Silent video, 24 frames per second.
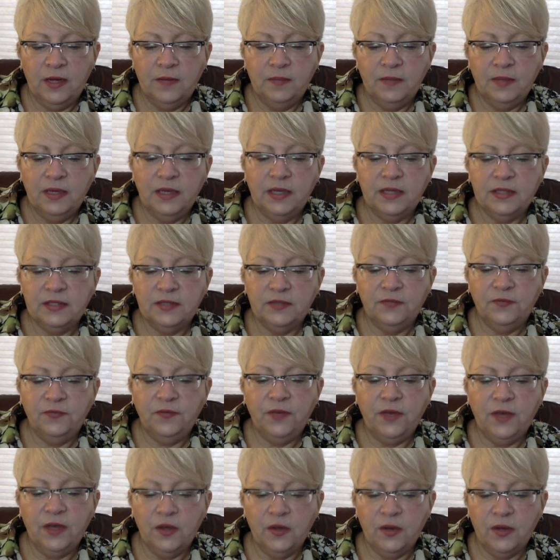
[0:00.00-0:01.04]
because
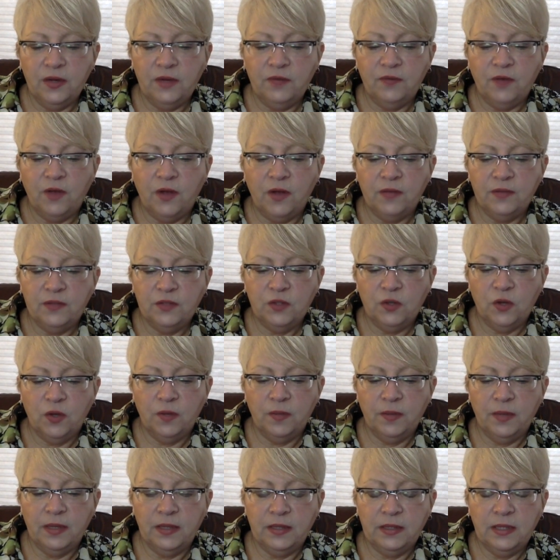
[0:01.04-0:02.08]
fear involves
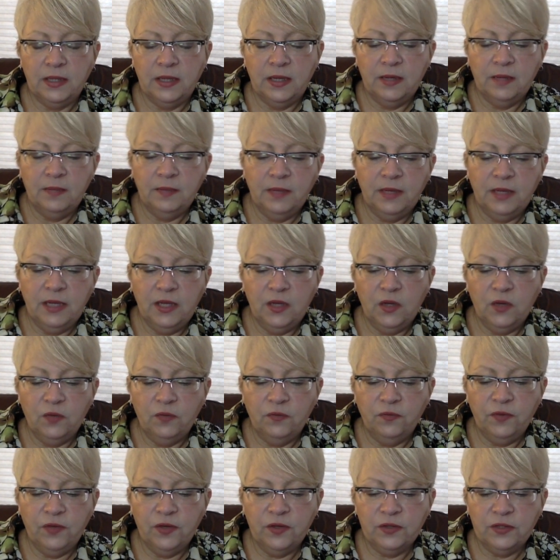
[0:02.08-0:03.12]
torment. But he who
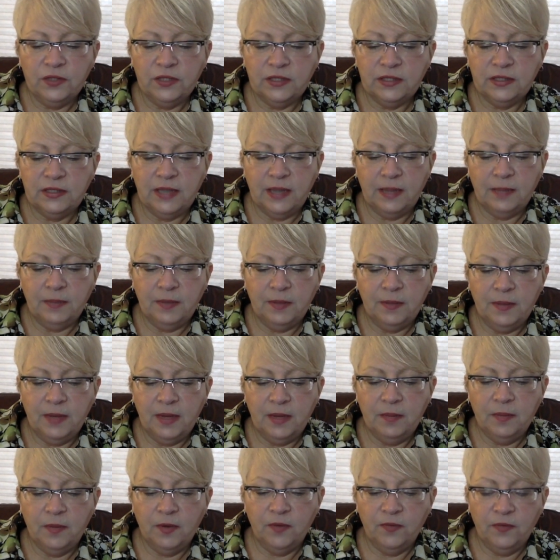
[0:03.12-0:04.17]
fears has not been
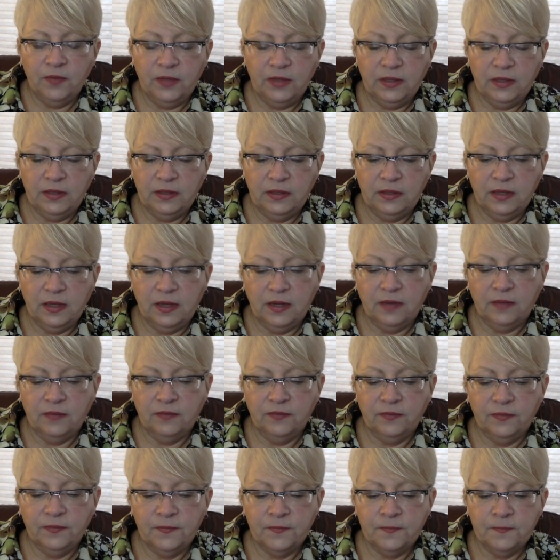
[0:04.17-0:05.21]
made perfect in
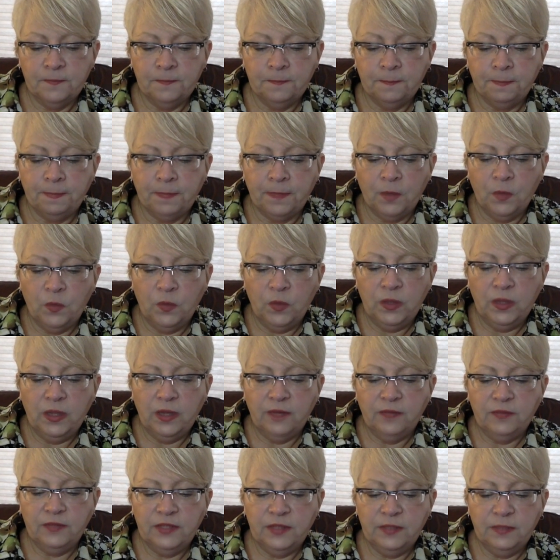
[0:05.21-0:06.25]
love. We
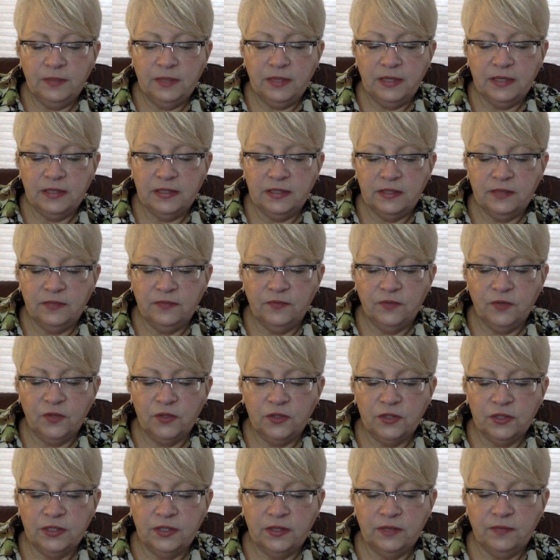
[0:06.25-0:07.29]
loved him because he
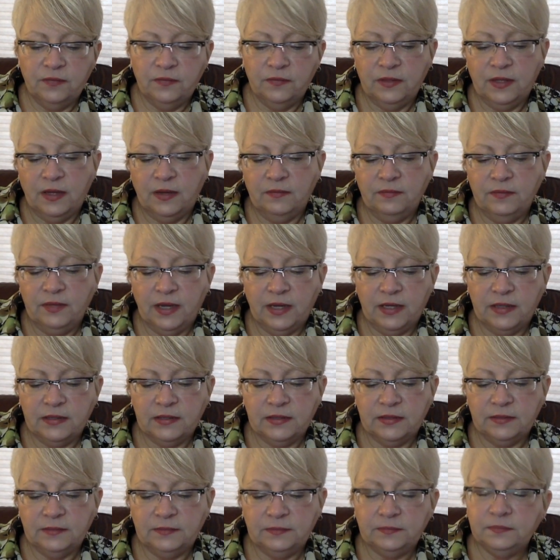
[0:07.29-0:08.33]
first loved
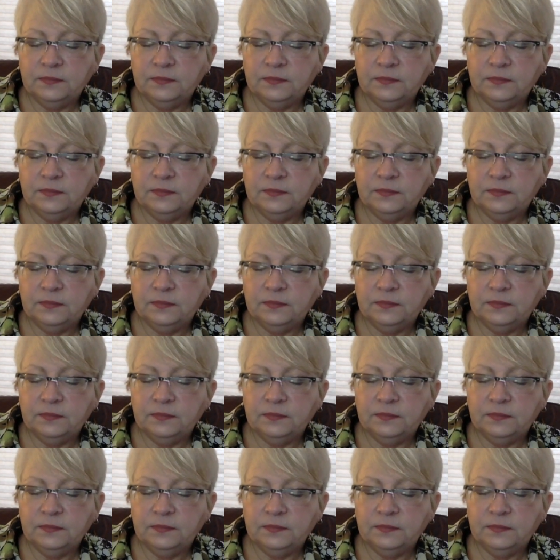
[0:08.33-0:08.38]
us."